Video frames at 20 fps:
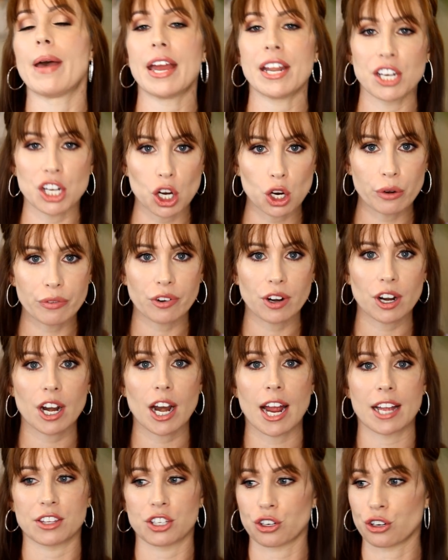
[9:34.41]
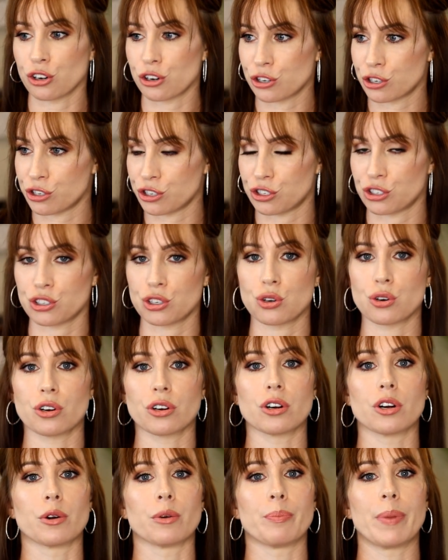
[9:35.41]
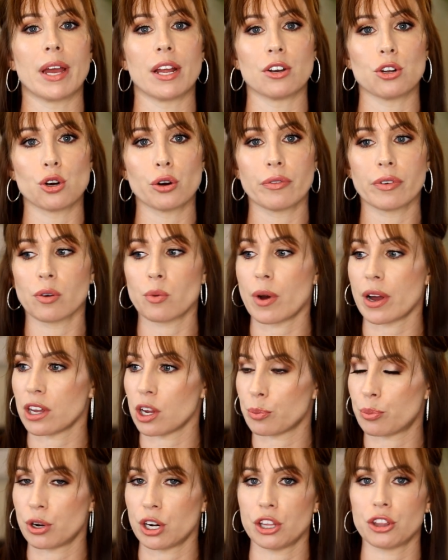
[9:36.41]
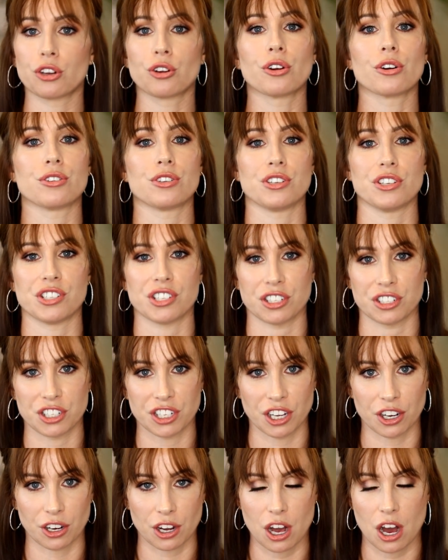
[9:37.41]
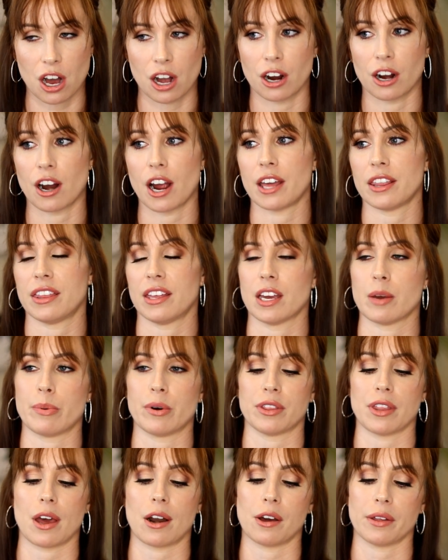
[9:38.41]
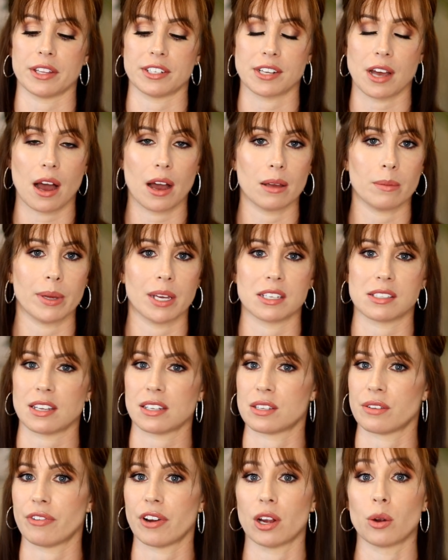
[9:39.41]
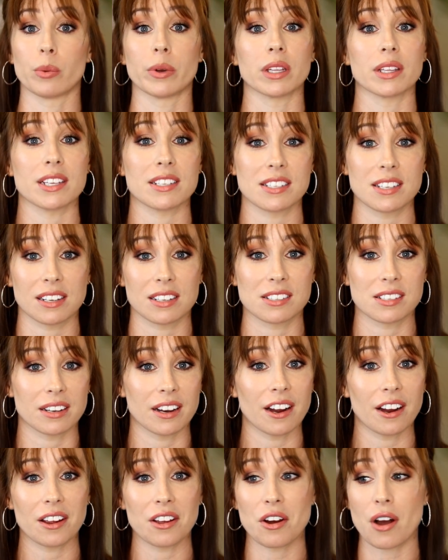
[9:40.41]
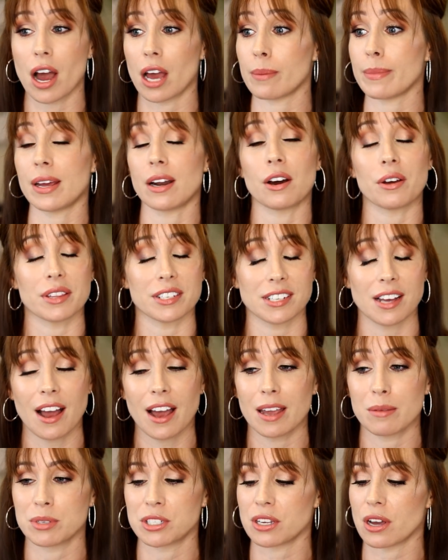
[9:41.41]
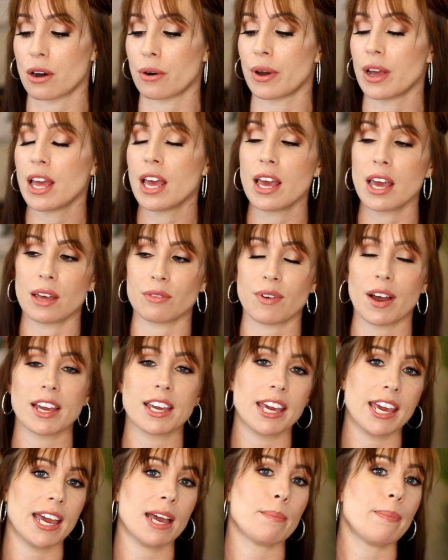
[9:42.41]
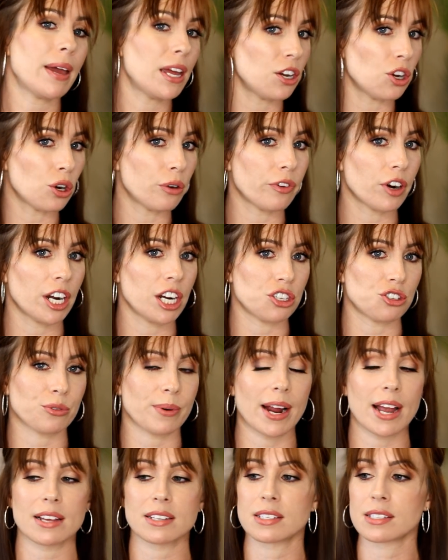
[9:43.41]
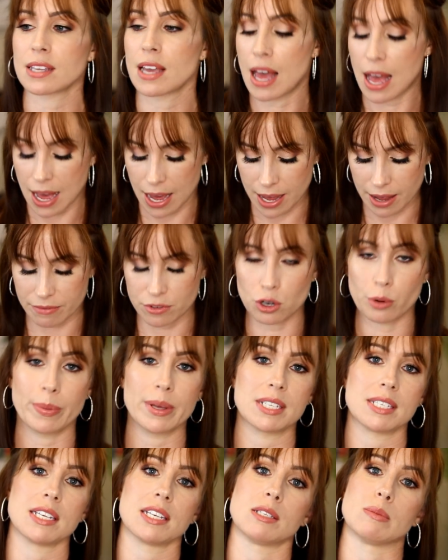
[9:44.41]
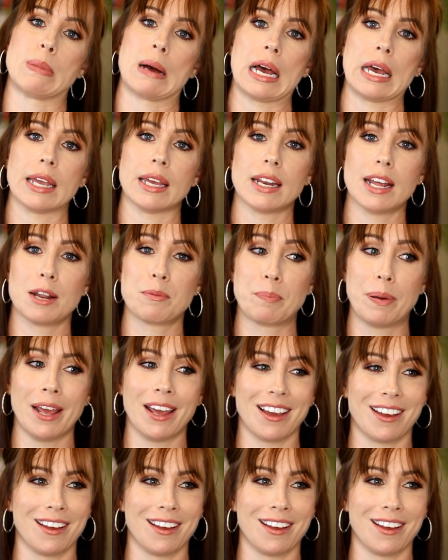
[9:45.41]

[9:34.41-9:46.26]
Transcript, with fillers: bend over at the grocery store or bend over while you're putting the groceries into your car. I think about that all the time because that's a very realistic scenario I'm in all the time. So if I can't bend over in a dress, I have no business buying it.